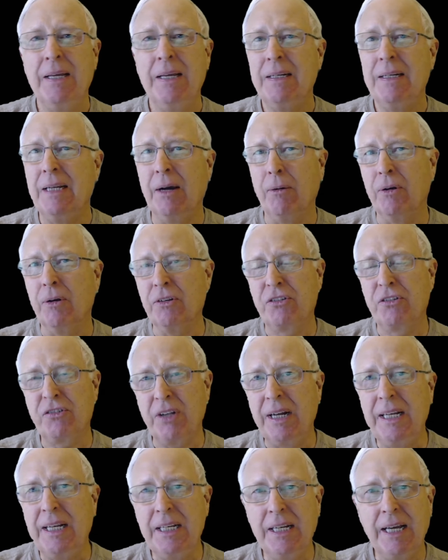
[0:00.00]
Now, on
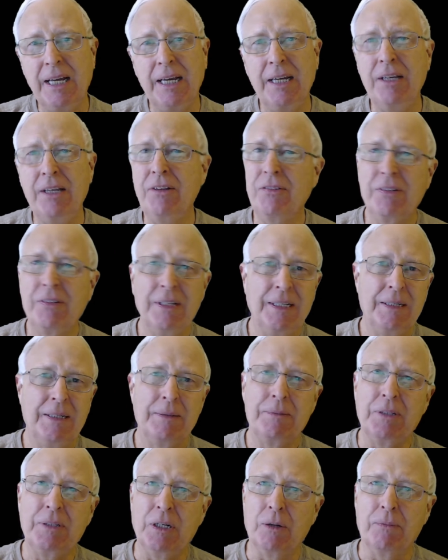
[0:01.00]
sunny days,
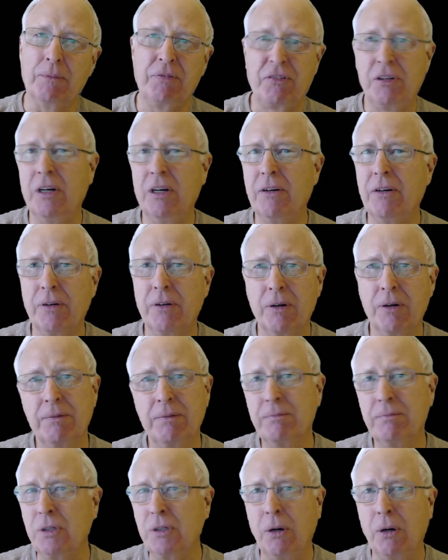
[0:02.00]
you know,
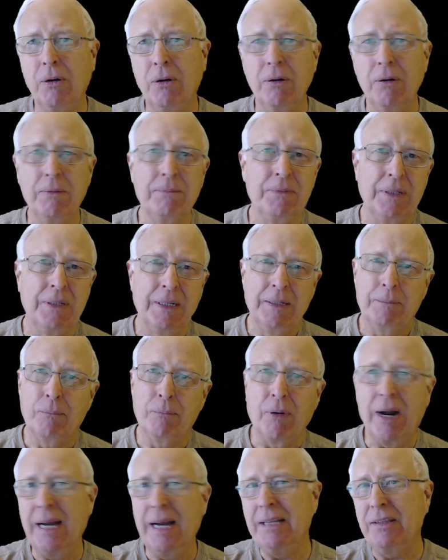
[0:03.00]
silver, gold,
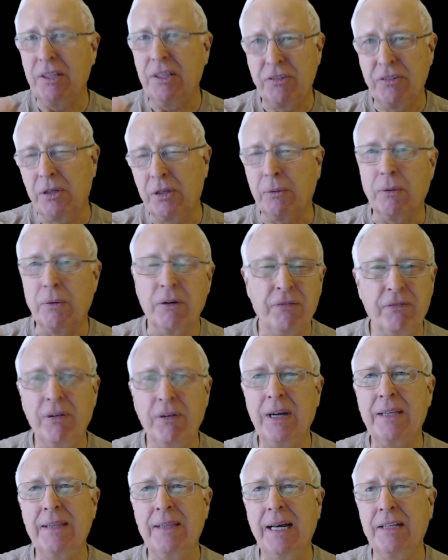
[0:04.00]
bright, that's going to
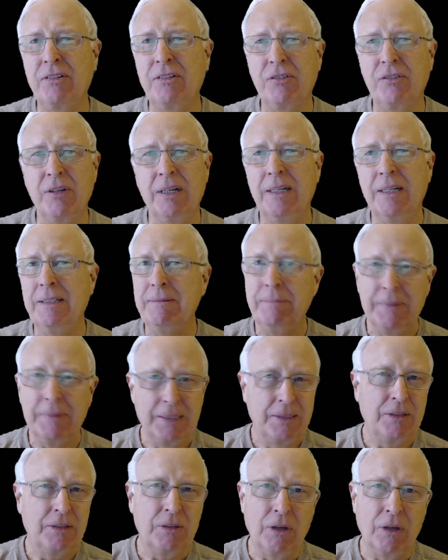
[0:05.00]
reflect that sun,
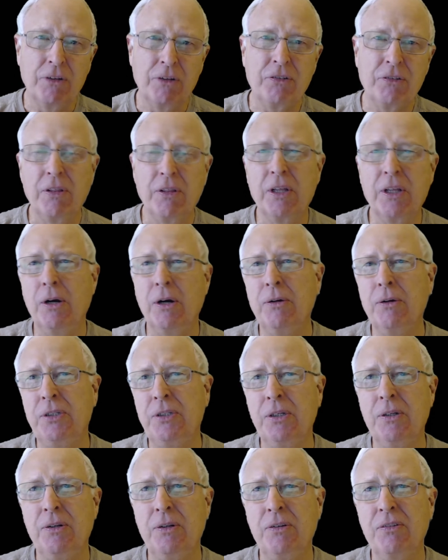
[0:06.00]
those are the
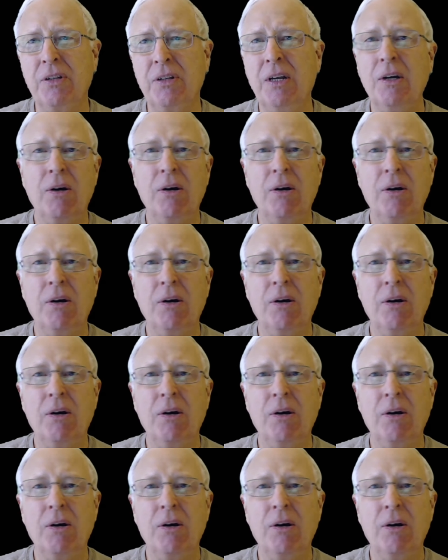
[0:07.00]
go-tos.